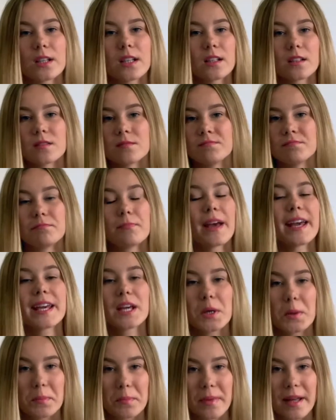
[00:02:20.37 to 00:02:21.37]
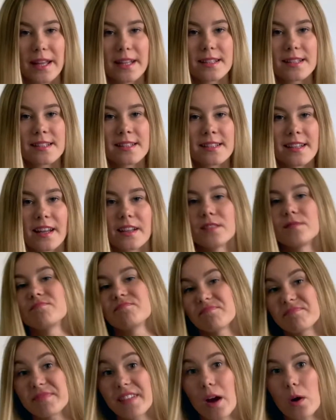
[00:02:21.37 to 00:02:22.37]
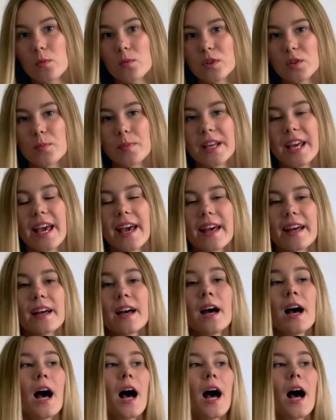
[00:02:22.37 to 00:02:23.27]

little makeup bits, and that would be it.